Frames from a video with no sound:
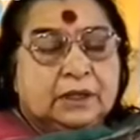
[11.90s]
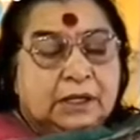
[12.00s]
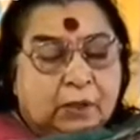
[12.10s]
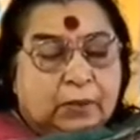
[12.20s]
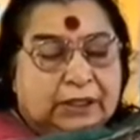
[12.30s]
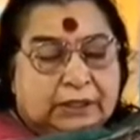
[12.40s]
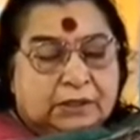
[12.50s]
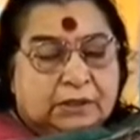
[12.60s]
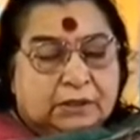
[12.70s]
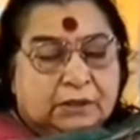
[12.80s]
in the
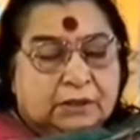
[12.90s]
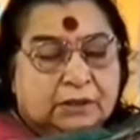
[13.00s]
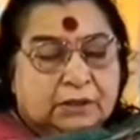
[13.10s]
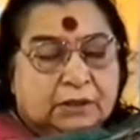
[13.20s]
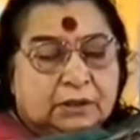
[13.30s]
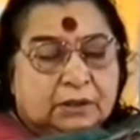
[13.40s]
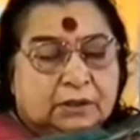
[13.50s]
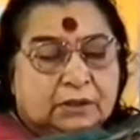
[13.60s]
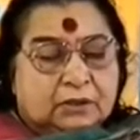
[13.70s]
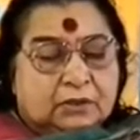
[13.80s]
West
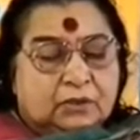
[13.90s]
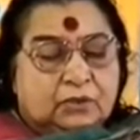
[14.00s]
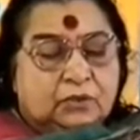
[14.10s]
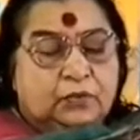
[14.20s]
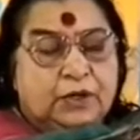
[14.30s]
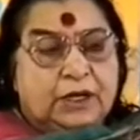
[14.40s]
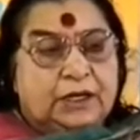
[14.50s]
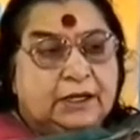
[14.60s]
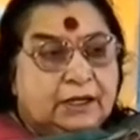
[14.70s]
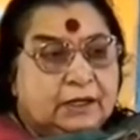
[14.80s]
to feel
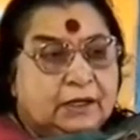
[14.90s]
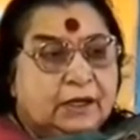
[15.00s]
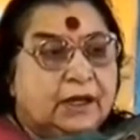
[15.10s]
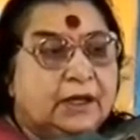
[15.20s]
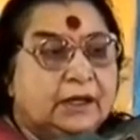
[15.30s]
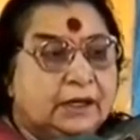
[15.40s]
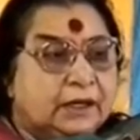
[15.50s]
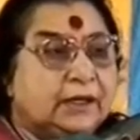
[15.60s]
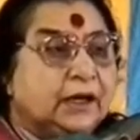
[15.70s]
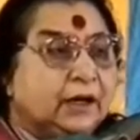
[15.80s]
guilty and
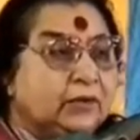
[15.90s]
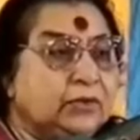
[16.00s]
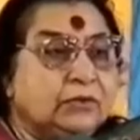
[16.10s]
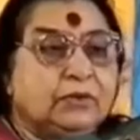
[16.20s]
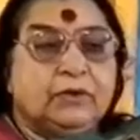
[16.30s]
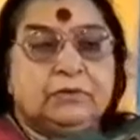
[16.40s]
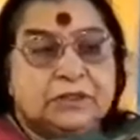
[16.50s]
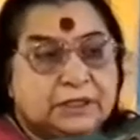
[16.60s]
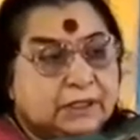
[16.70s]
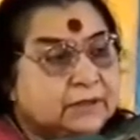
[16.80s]
get out of our
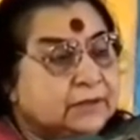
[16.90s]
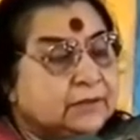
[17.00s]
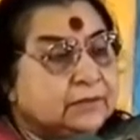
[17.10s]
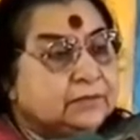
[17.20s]
mistakes.